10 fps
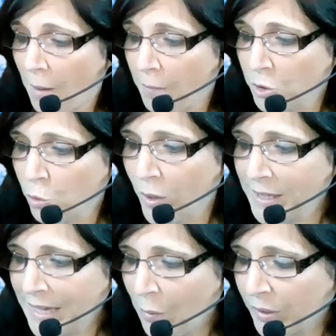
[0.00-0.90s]

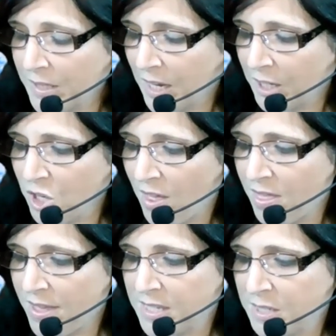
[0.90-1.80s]
Quickly, I want to touch on
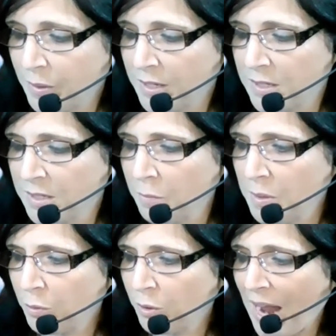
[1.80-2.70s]
this because some
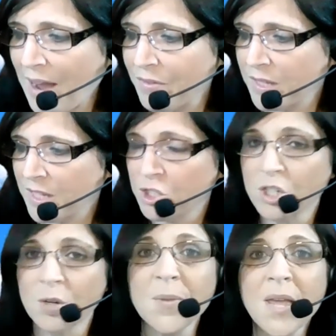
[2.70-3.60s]
people are having the
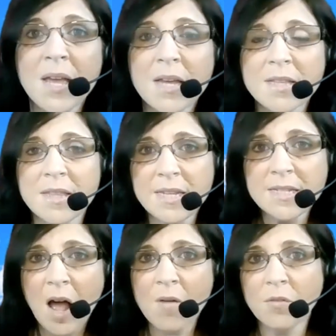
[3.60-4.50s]
issue. These
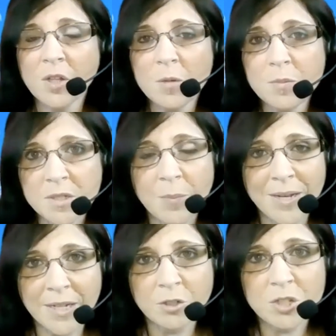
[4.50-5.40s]
envelopes,
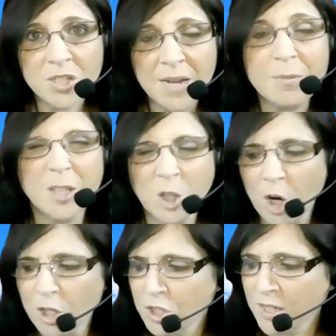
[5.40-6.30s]
depending on your state, but
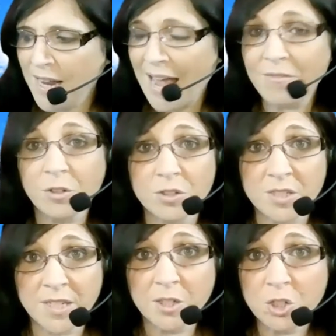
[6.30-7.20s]
largely have your
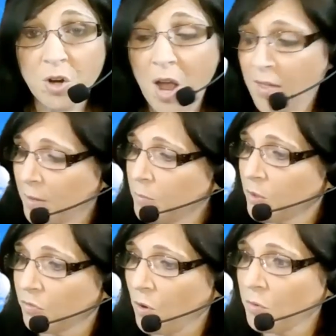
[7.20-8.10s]
signature on them, your
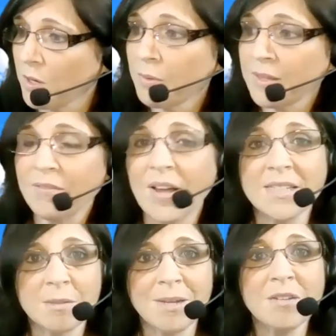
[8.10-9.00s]
phone number. They've got
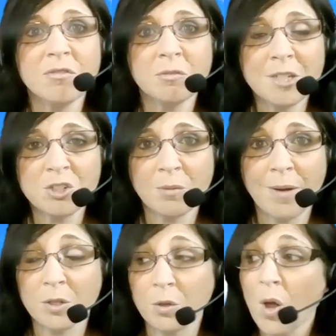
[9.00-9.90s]
some information
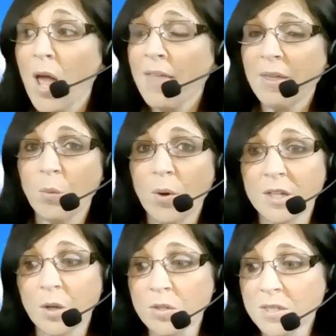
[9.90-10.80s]
about you that when it
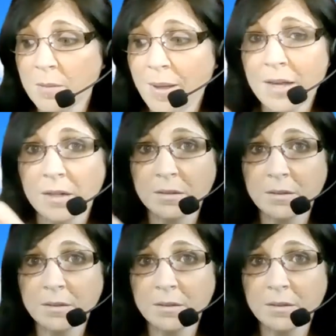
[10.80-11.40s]
goes in the mail,